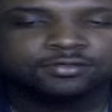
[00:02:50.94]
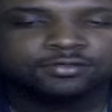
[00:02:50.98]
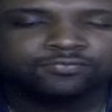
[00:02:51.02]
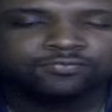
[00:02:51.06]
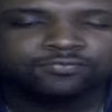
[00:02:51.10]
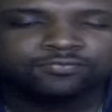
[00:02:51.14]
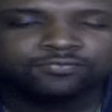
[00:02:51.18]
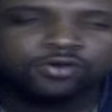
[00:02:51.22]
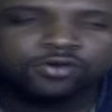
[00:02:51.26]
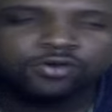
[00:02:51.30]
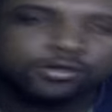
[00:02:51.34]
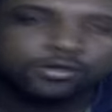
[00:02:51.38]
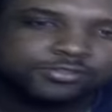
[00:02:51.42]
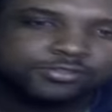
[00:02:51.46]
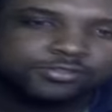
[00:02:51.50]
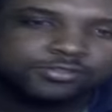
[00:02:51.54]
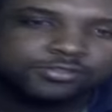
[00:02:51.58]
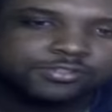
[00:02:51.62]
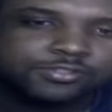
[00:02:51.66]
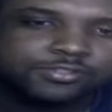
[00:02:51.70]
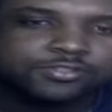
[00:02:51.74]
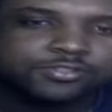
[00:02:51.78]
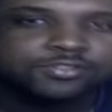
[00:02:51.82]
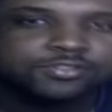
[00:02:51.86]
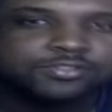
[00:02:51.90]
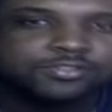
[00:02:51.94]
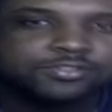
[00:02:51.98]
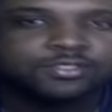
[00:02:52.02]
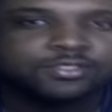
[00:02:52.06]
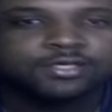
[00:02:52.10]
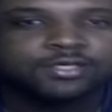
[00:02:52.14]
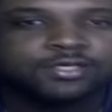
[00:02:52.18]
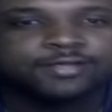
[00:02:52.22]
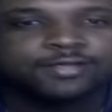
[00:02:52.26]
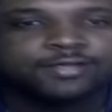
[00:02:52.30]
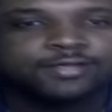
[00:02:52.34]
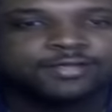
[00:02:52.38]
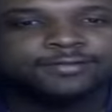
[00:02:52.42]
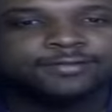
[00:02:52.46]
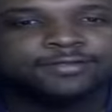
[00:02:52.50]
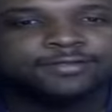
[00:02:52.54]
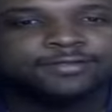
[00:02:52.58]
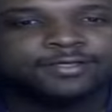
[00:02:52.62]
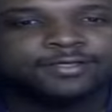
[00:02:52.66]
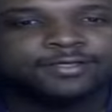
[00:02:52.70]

cultures and